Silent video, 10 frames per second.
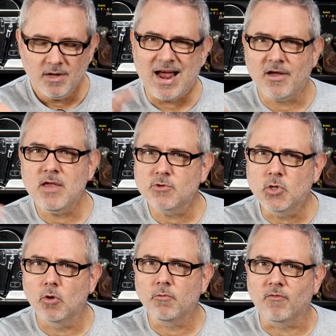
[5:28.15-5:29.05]
Now he was
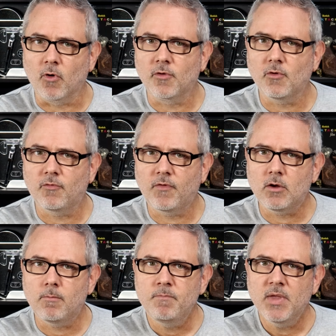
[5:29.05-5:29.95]
doing reversal
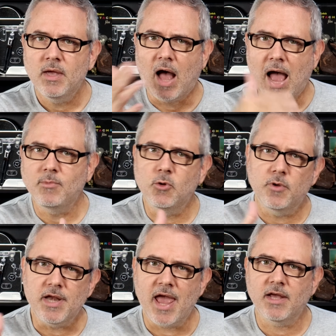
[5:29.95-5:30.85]
film, I'm
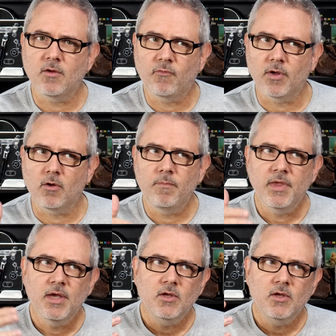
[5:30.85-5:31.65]
doing negative film